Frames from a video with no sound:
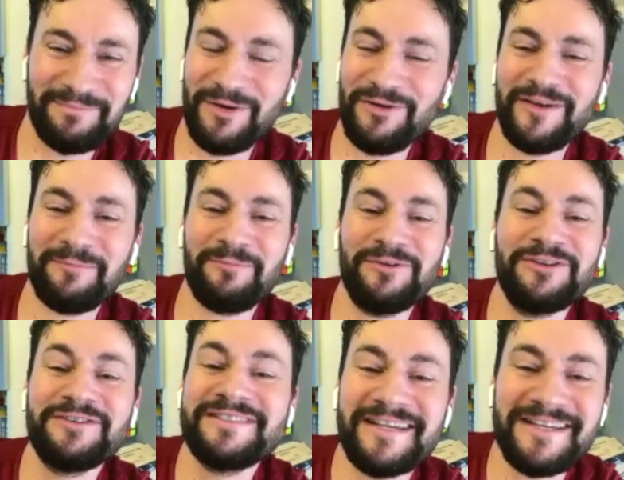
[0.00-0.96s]
Perfect
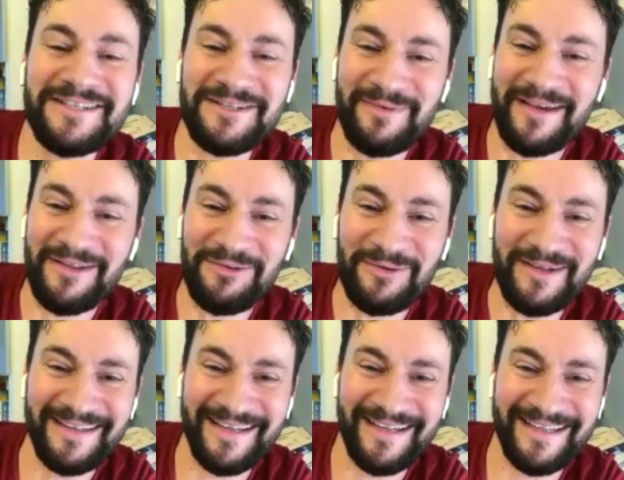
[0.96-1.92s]
pronunciation, by the
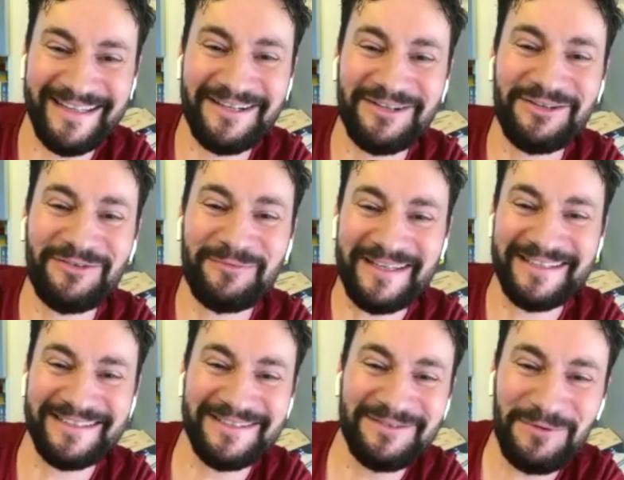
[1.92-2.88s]
way. I hear you've
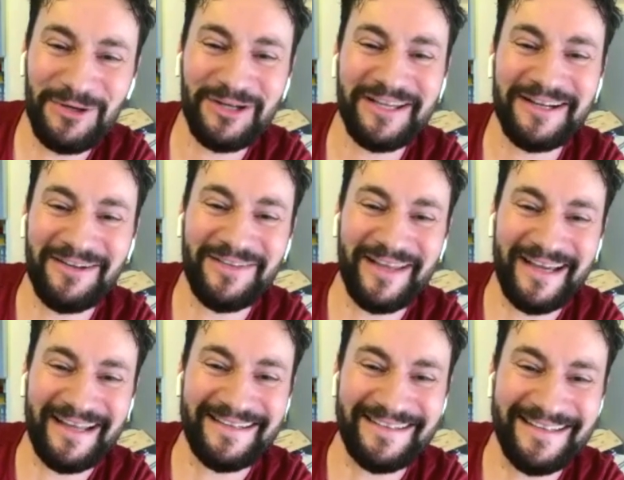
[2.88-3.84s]
been working on
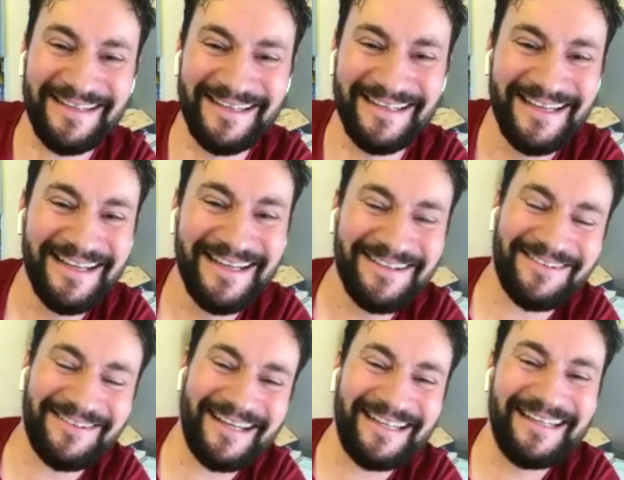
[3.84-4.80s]
that,
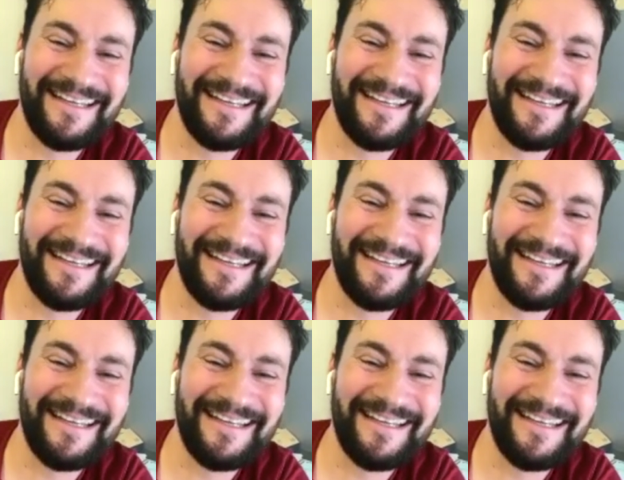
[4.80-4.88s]
right?